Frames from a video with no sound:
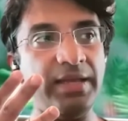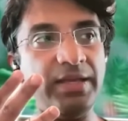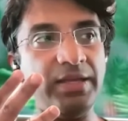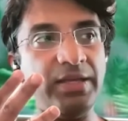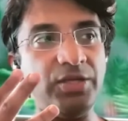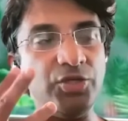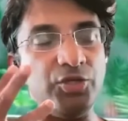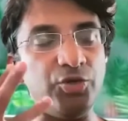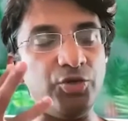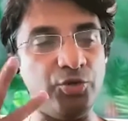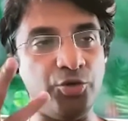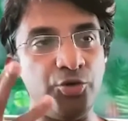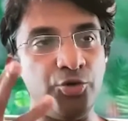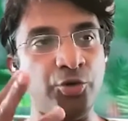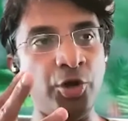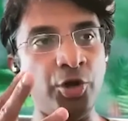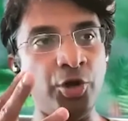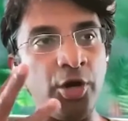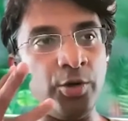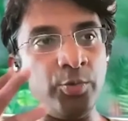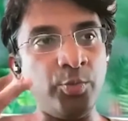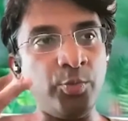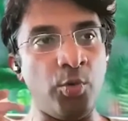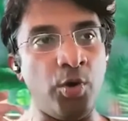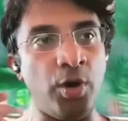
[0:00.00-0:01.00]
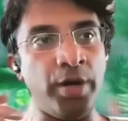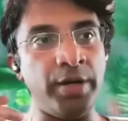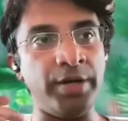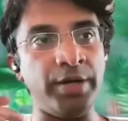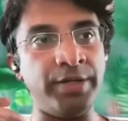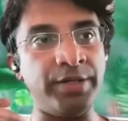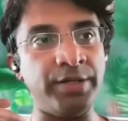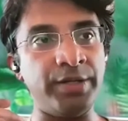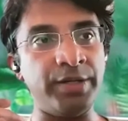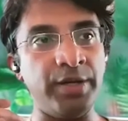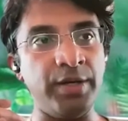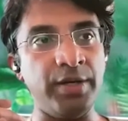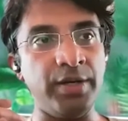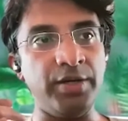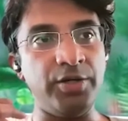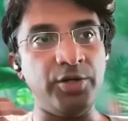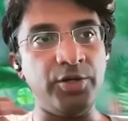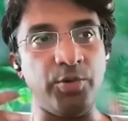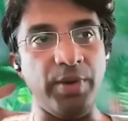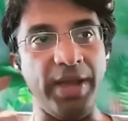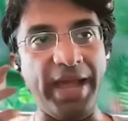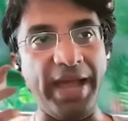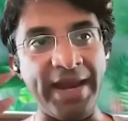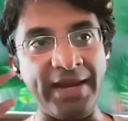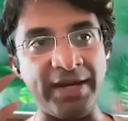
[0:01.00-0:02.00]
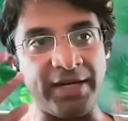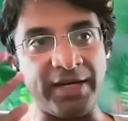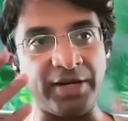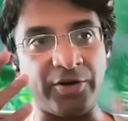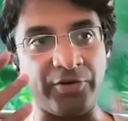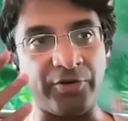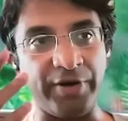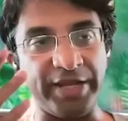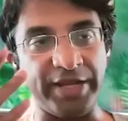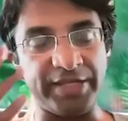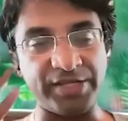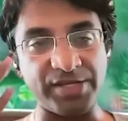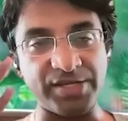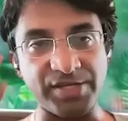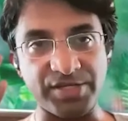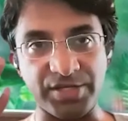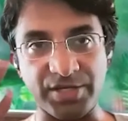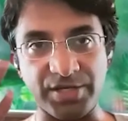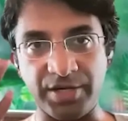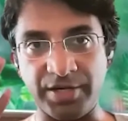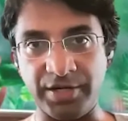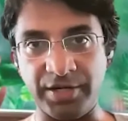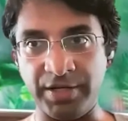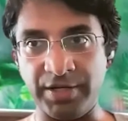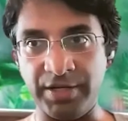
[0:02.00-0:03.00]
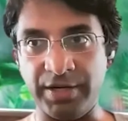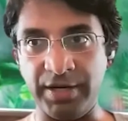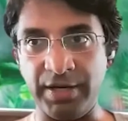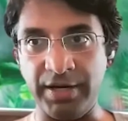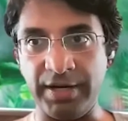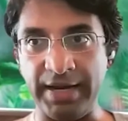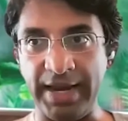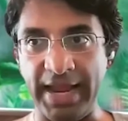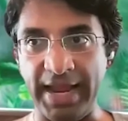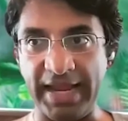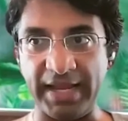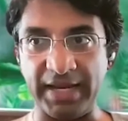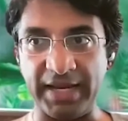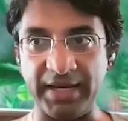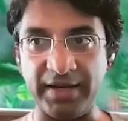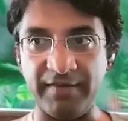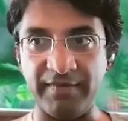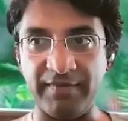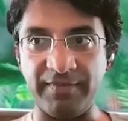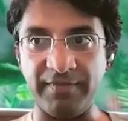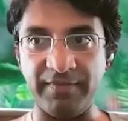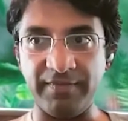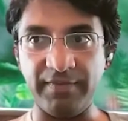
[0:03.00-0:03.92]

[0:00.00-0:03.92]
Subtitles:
you do not want to encourage certain negative